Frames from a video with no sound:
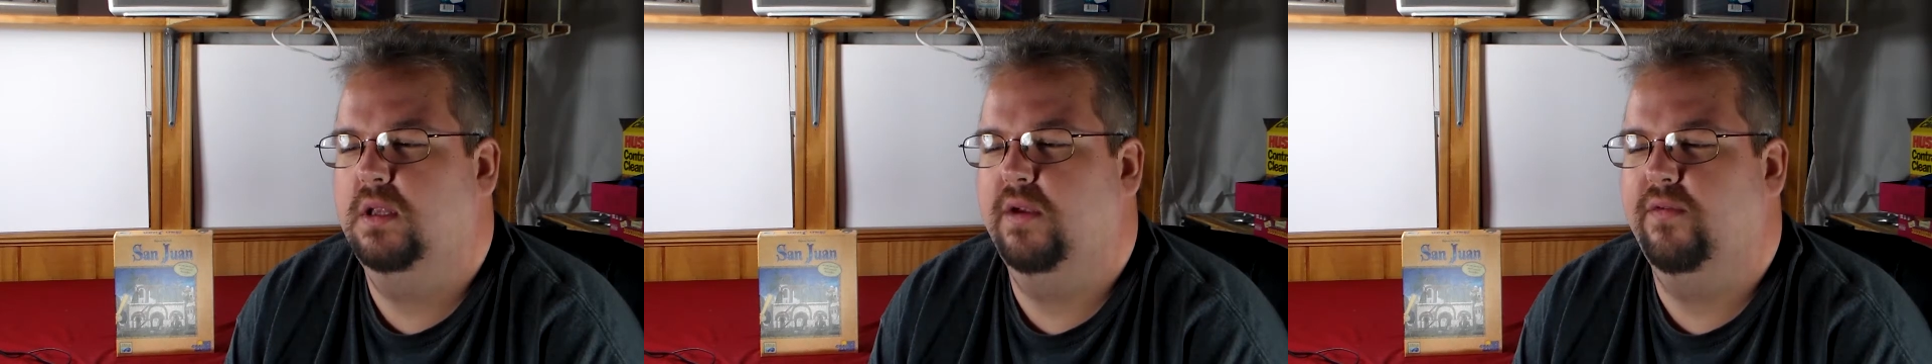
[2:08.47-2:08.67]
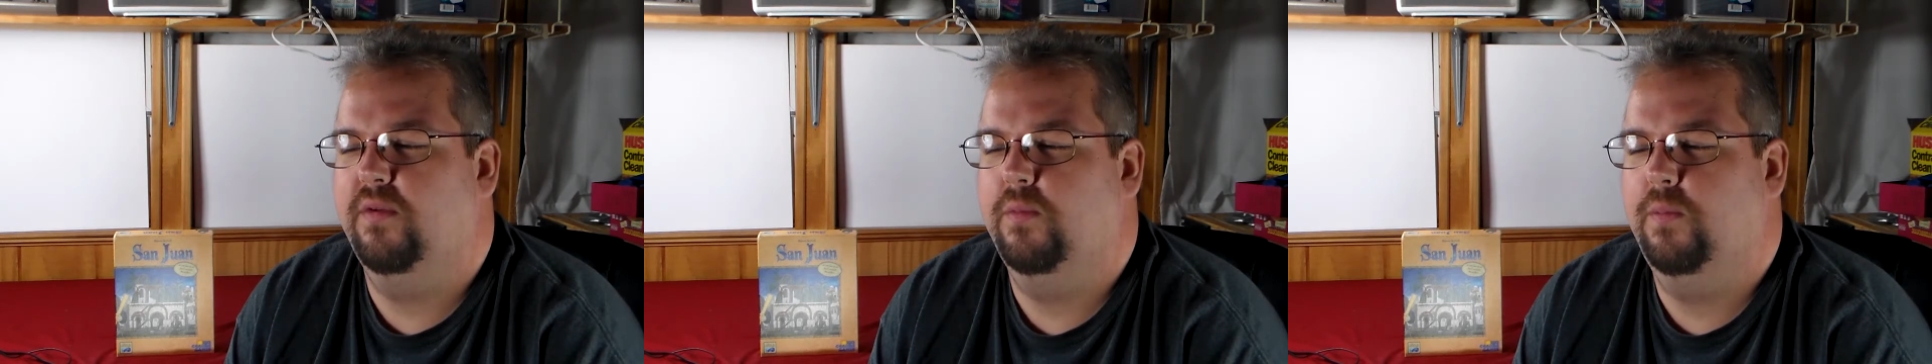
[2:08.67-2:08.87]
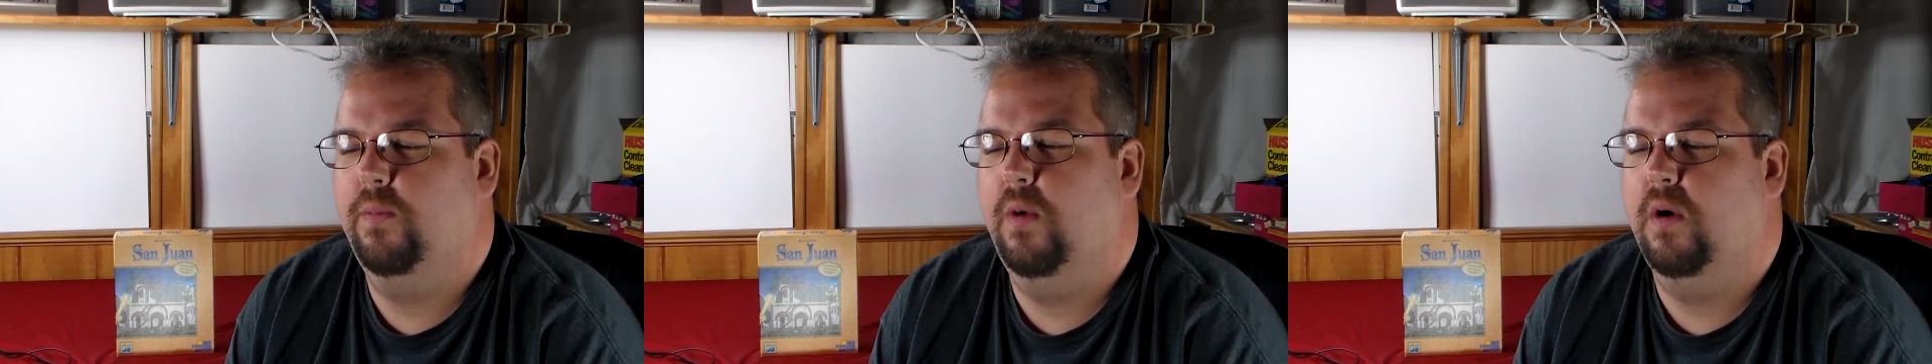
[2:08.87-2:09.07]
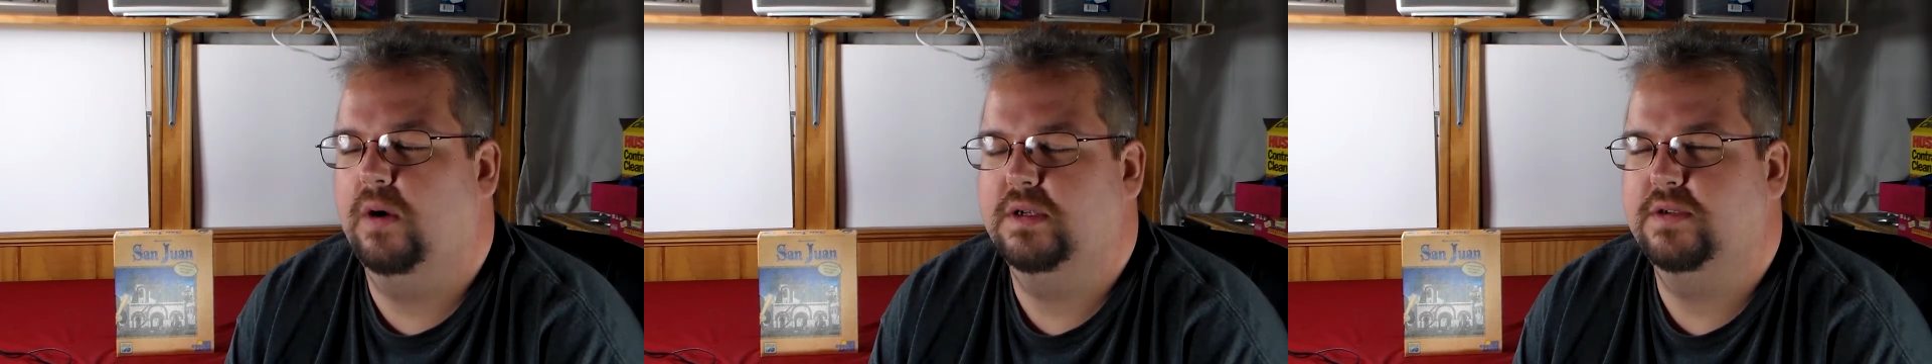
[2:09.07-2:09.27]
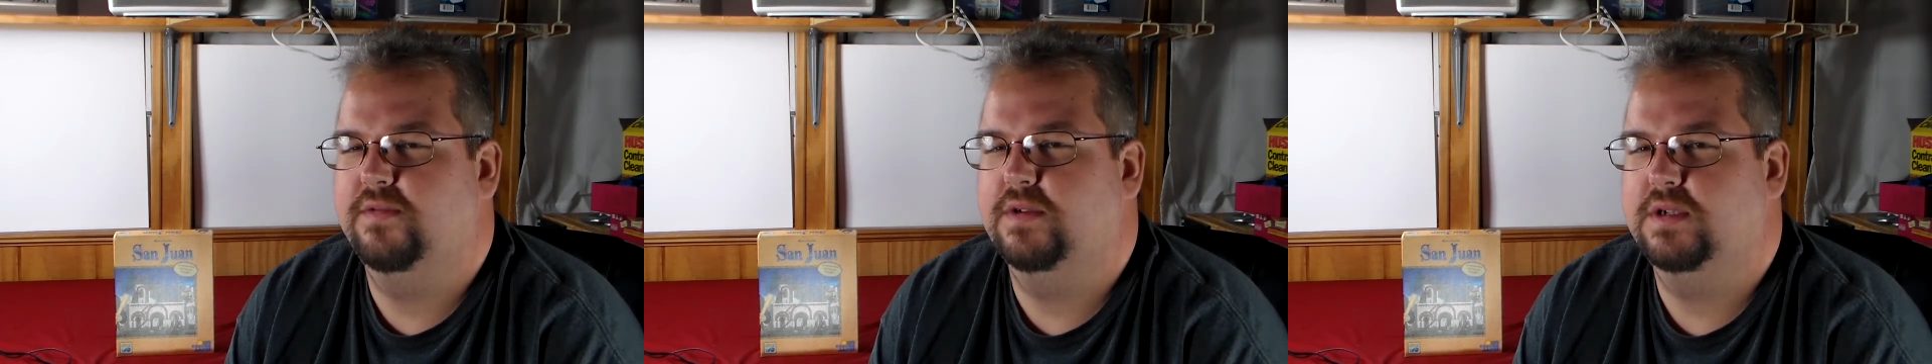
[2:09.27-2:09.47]
different
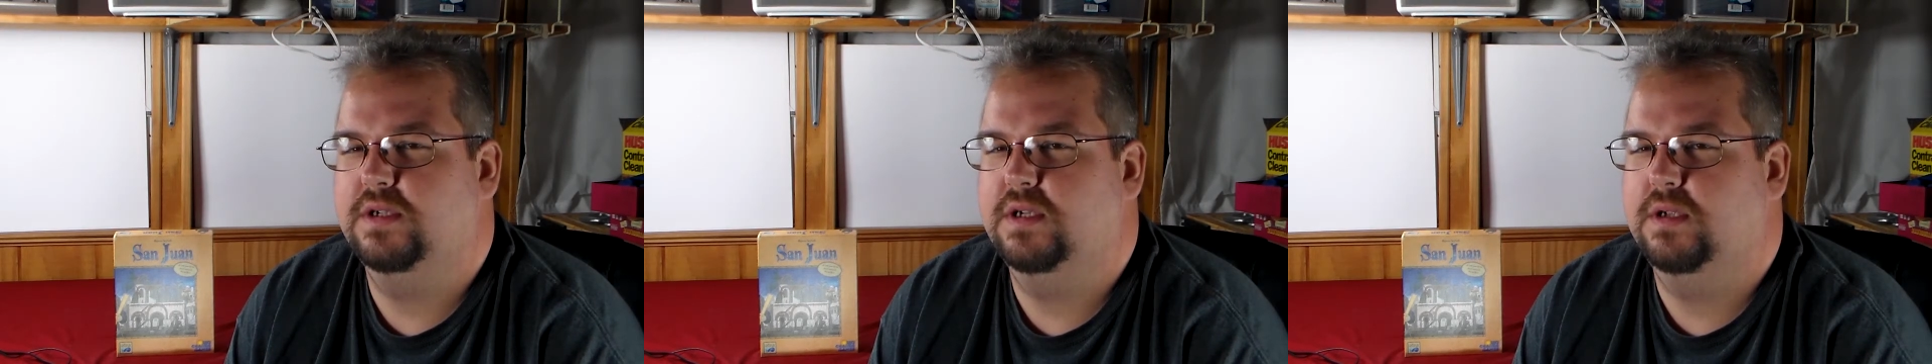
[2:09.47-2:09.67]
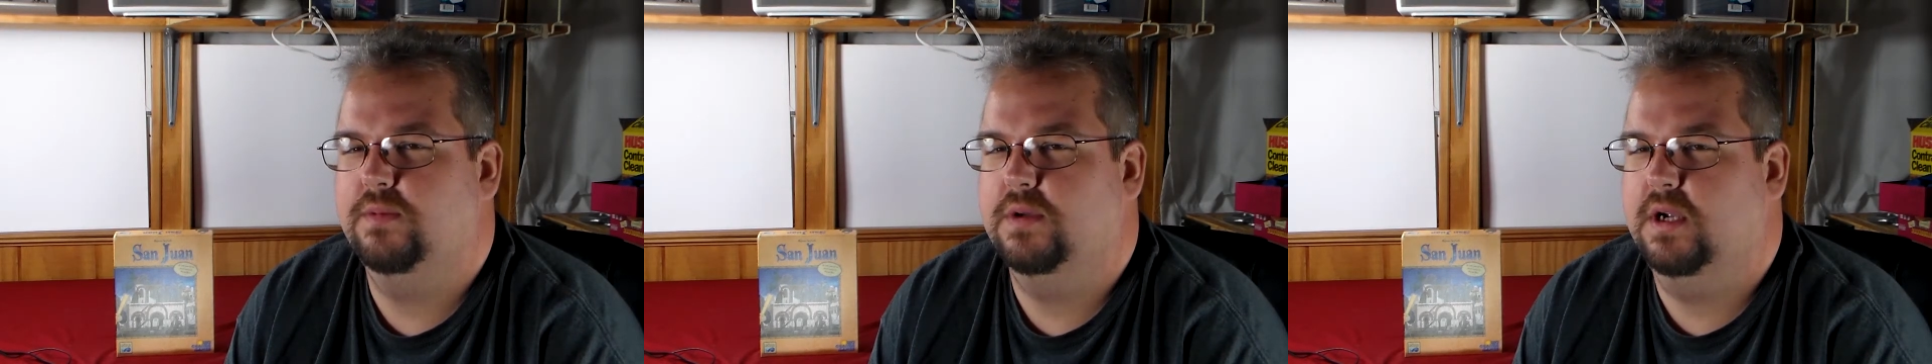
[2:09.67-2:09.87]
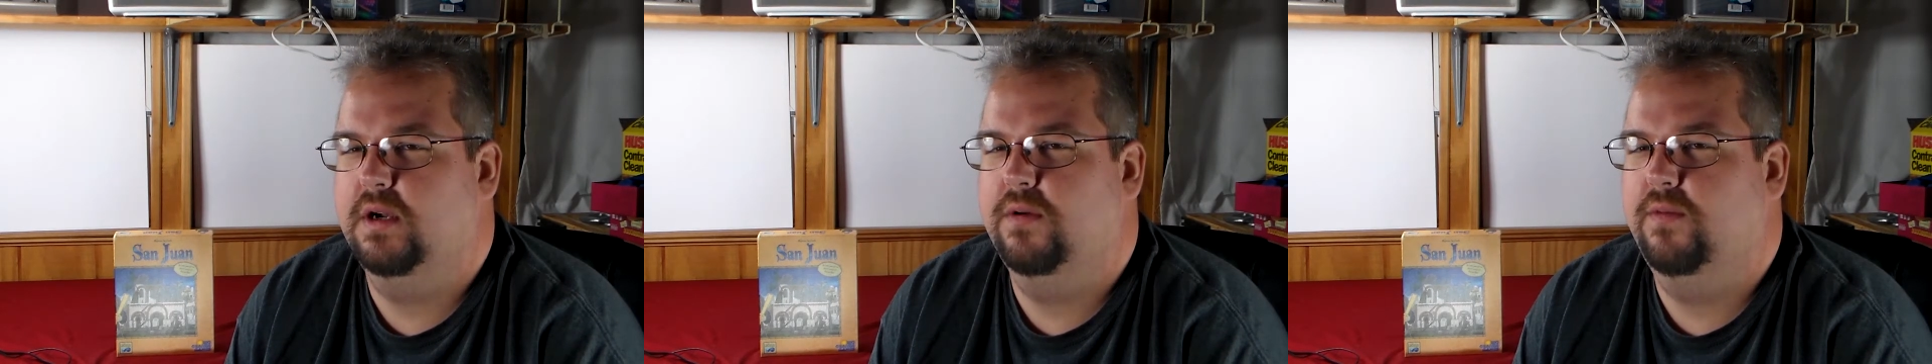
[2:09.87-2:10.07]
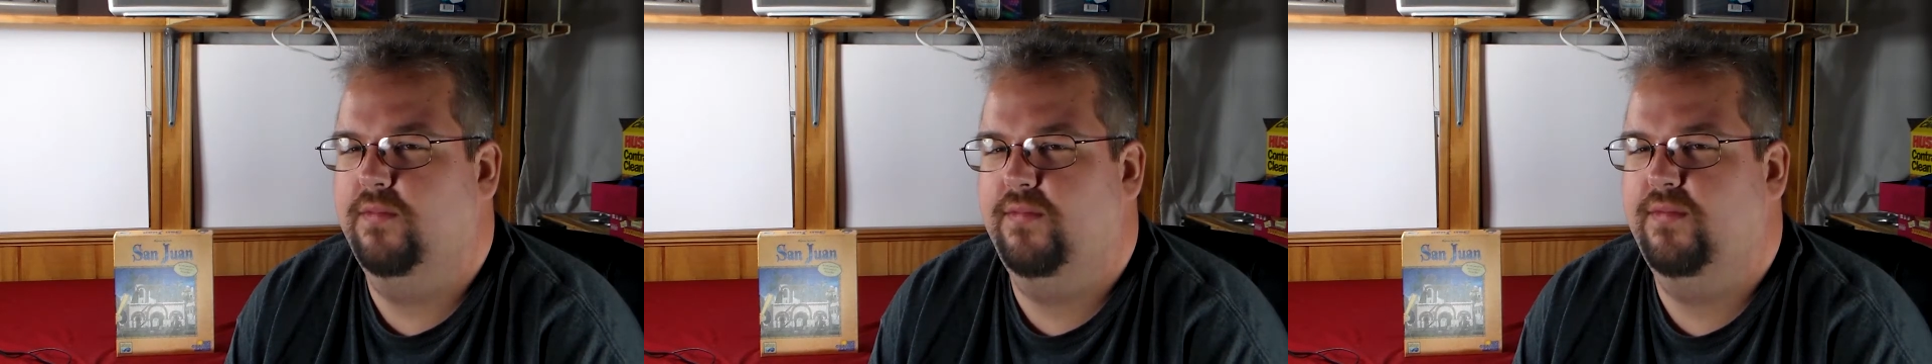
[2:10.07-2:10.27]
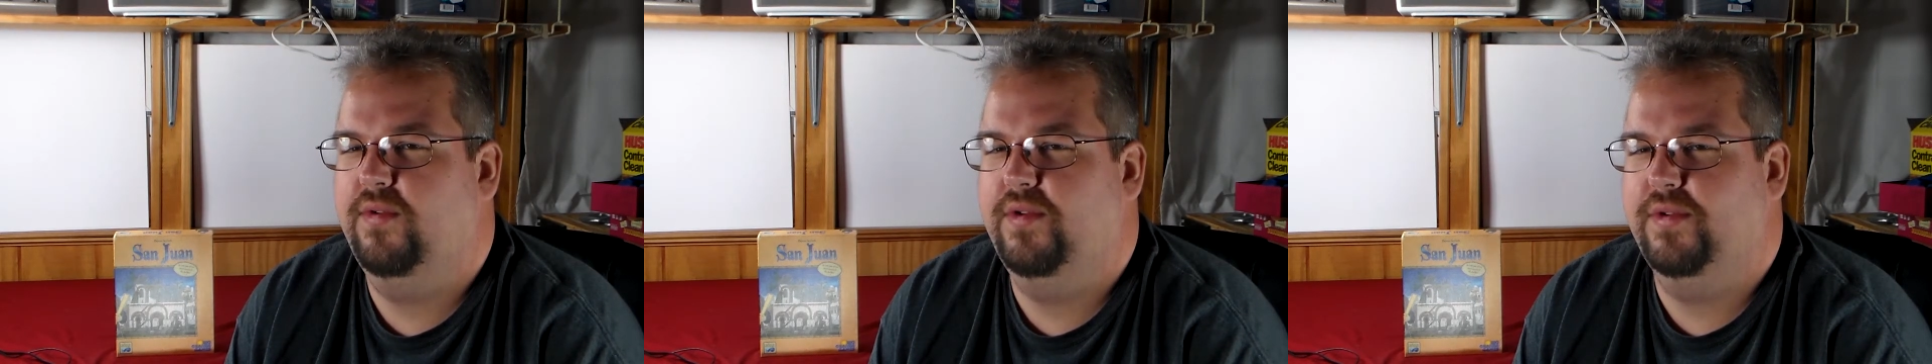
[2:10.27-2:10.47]
parts of the city, but I
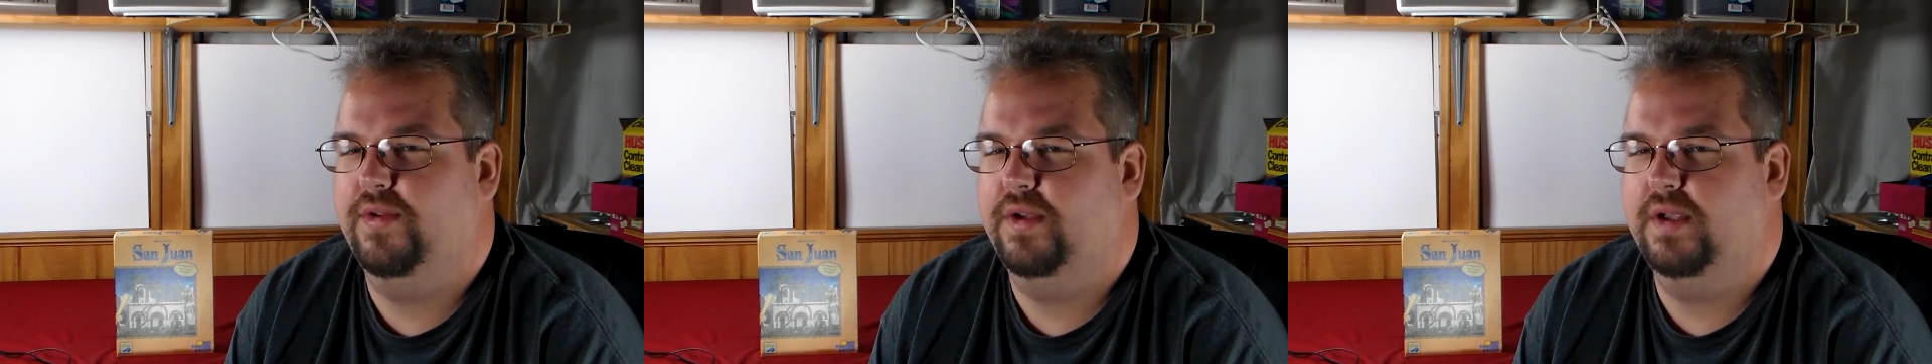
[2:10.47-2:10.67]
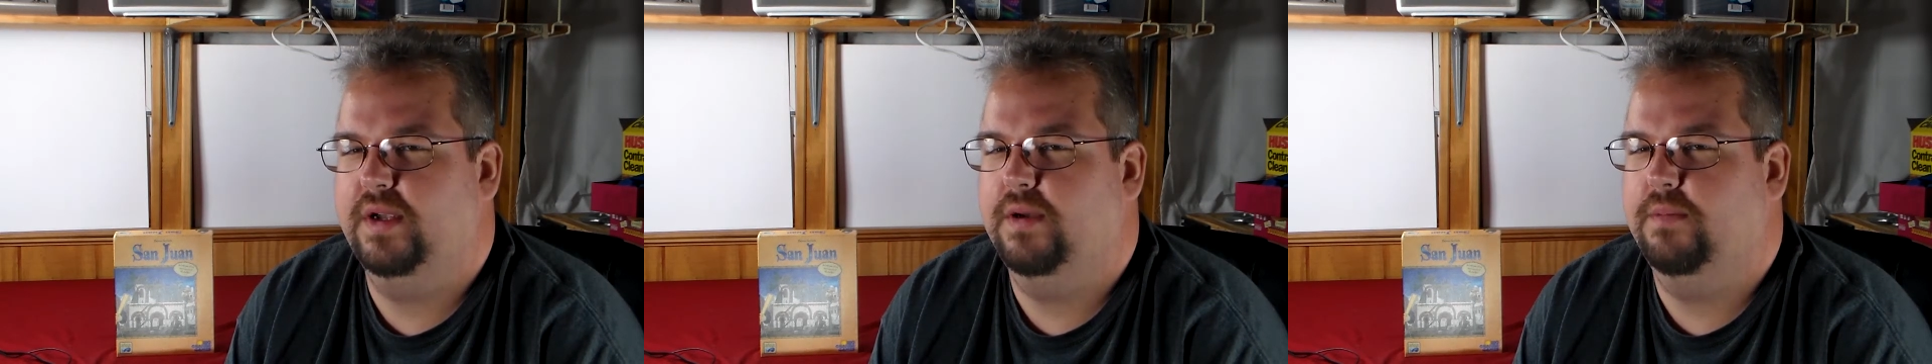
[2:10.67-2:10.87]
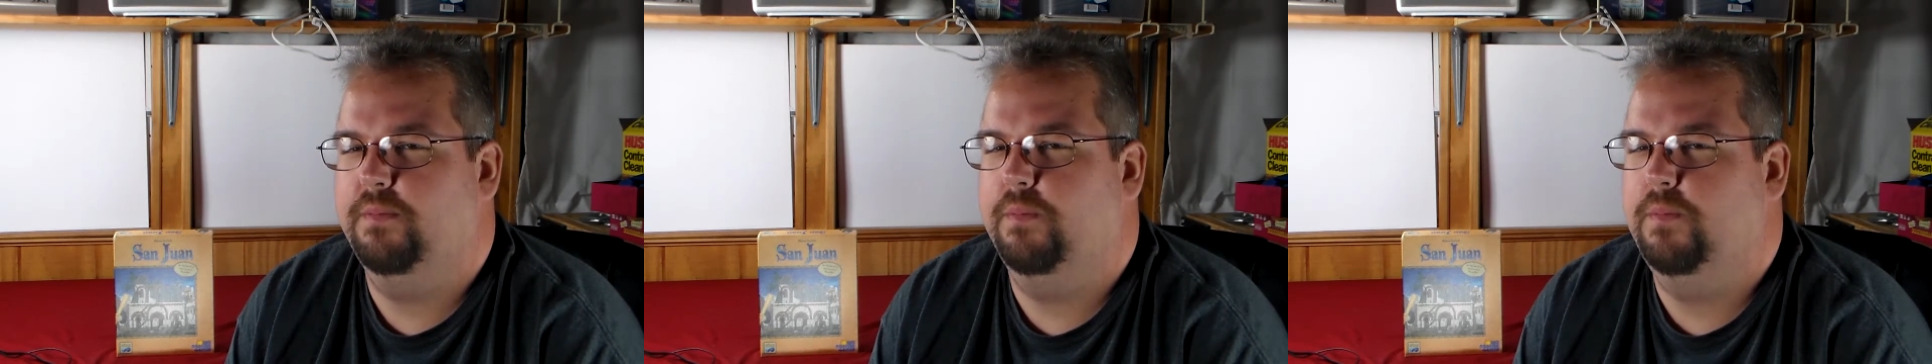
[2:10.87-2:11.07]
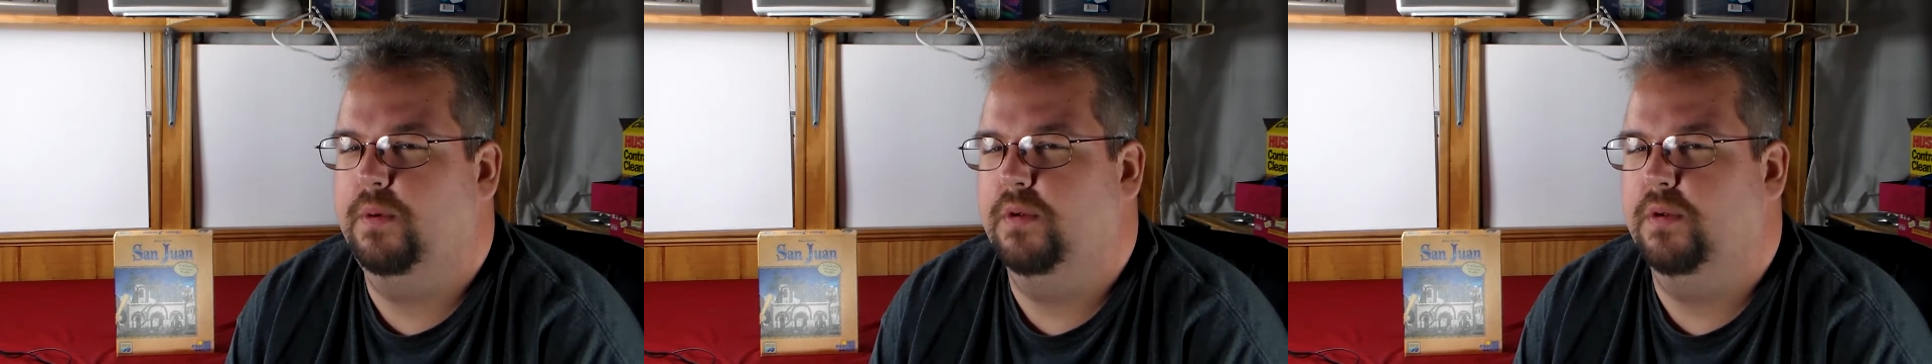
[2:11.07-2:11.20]
don't feel like I'm